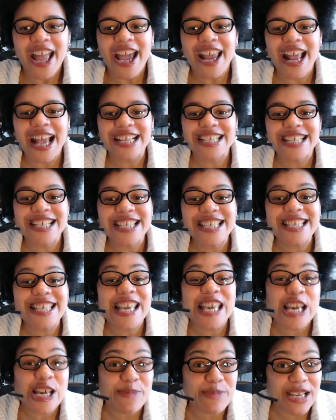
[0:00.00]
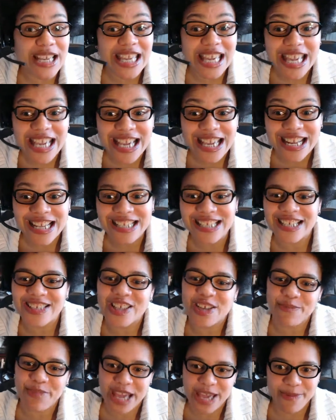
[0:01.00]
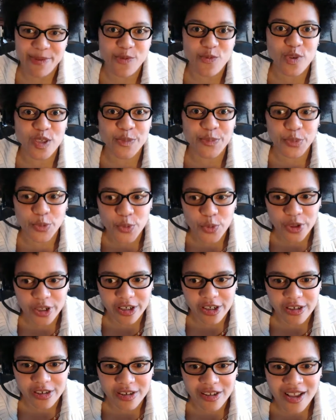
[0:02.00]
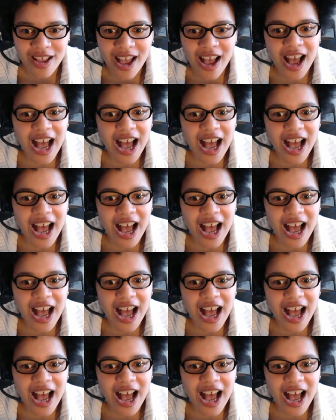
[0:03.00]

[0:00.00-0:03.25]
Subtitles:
and I didn't see him again until the baby was born.